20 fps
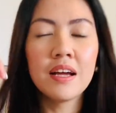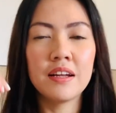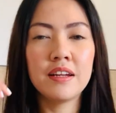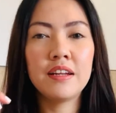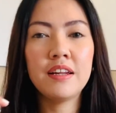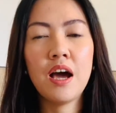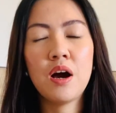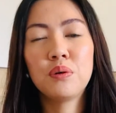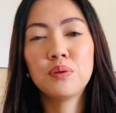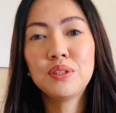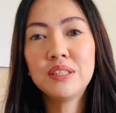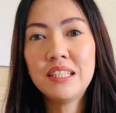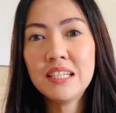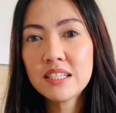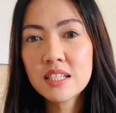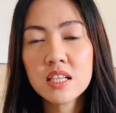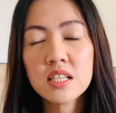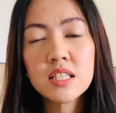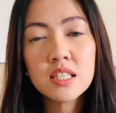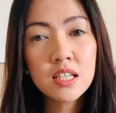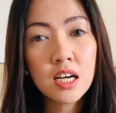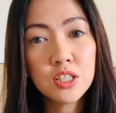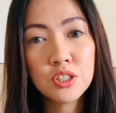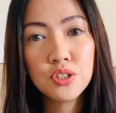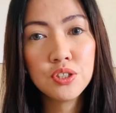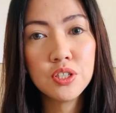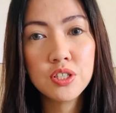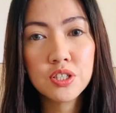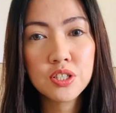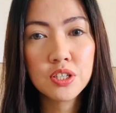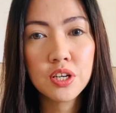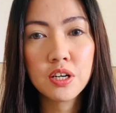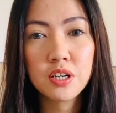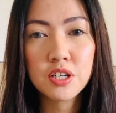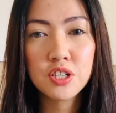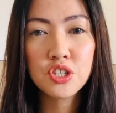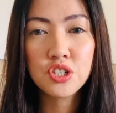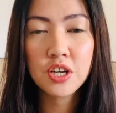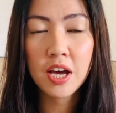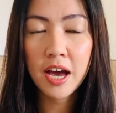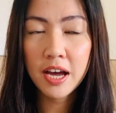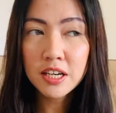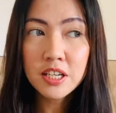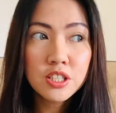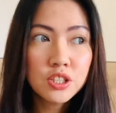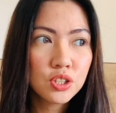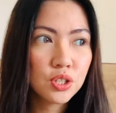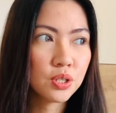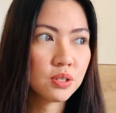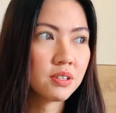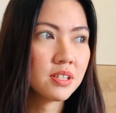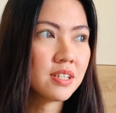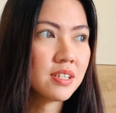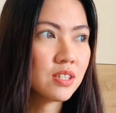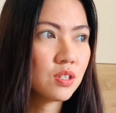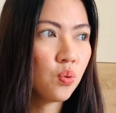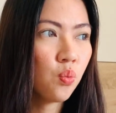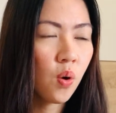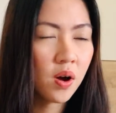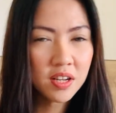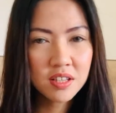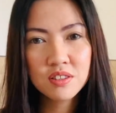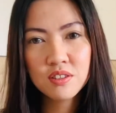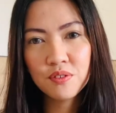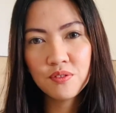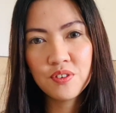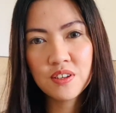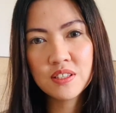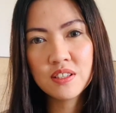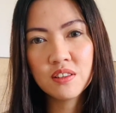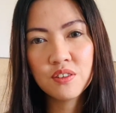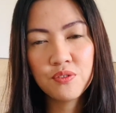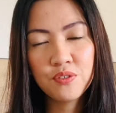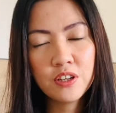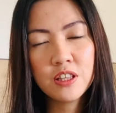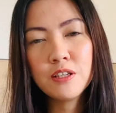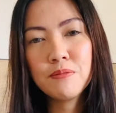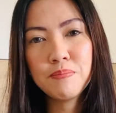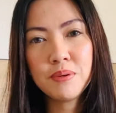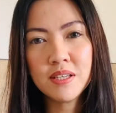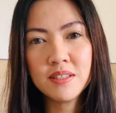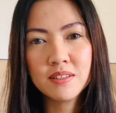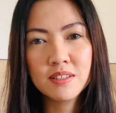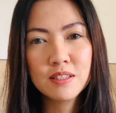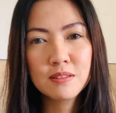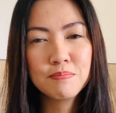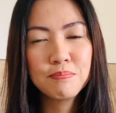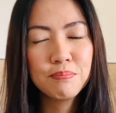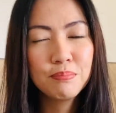Now, this is not to discourage any tourists who wanted to visit Philippines.